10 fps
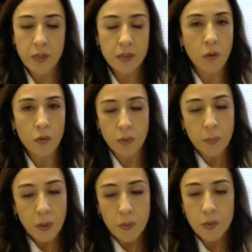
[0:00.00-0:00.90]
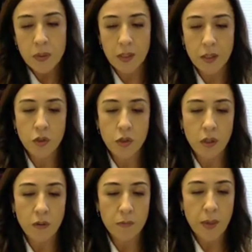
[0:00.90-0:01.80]
He's got reviews in the
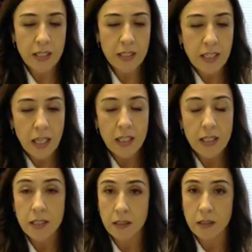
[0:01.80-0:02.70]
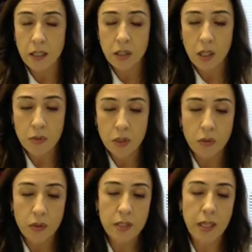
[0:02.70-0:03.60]
Journal of Beckett Studies and the James
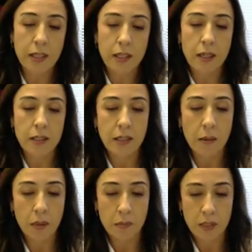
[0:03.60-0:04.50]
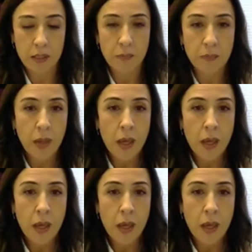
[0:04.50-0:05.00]
Joyce Literary Supplement.